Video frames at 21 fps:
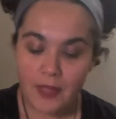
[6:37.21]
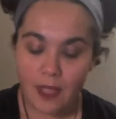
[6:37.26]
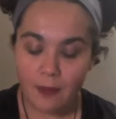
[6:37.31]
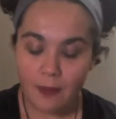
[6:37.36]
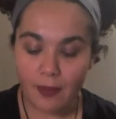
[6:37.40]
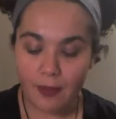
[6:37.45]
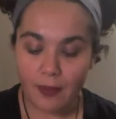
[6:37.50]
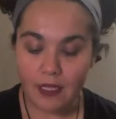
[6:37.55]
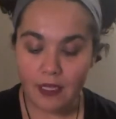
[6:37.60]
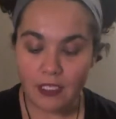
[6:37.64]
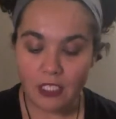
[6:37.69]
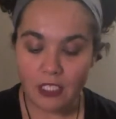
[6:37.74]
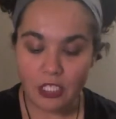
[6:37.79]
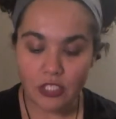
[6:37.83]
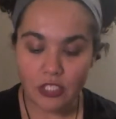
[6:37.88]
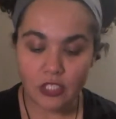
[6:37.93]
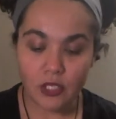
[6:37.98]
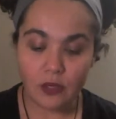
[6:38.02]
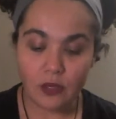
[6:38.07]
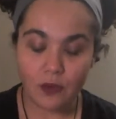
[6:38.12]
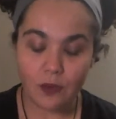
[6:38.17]

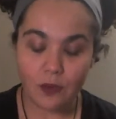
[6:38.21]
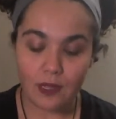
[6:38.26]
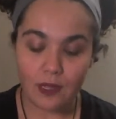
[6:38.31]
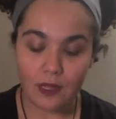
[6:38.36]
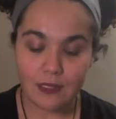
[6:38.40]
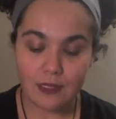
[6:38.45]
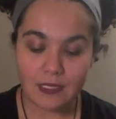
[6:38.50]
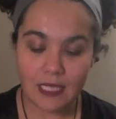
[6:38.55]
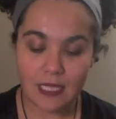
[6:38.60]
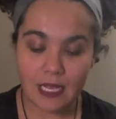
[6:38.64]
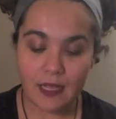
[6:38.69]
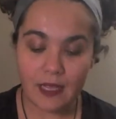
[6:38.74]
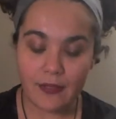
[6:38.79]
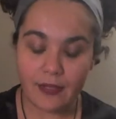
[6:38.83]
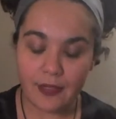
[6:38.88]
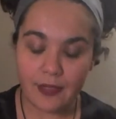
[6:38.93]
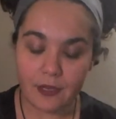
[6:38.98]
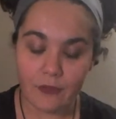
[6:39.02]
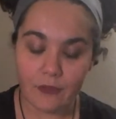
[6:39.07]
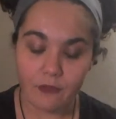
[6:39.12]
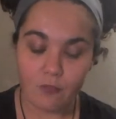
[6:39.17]
But to Death
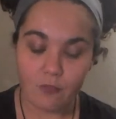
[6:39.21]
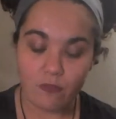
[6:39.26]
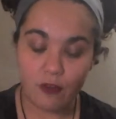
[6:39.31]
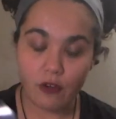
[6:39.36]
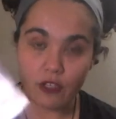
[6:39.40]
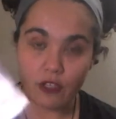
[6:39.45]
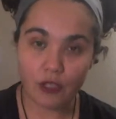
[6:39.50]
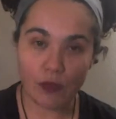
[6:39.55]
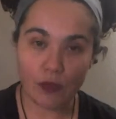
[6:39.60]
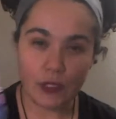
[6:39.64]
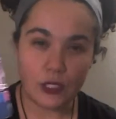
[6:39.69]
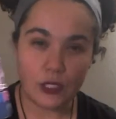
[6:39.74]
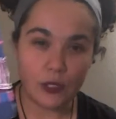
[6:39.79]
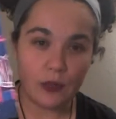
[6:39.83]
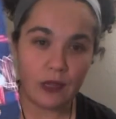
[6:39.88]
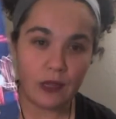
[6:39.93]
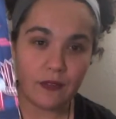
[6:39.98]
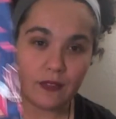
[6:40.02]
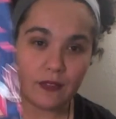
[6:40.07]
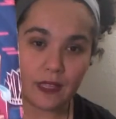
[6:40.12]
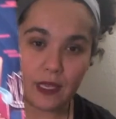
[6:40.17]
in reverse, we do
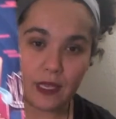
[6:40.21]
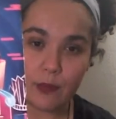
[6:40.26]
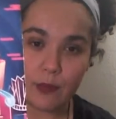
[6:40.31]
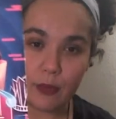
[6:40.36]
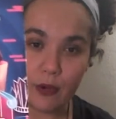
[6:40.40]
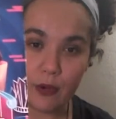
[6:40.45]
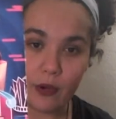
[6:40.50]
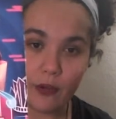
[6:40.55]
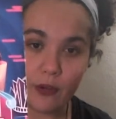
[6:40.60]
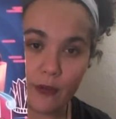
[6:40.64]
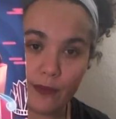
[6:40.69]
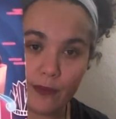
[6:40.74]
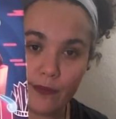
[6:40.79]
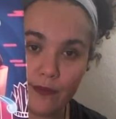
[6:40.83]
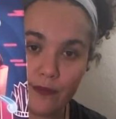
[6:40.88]
have the Emperor.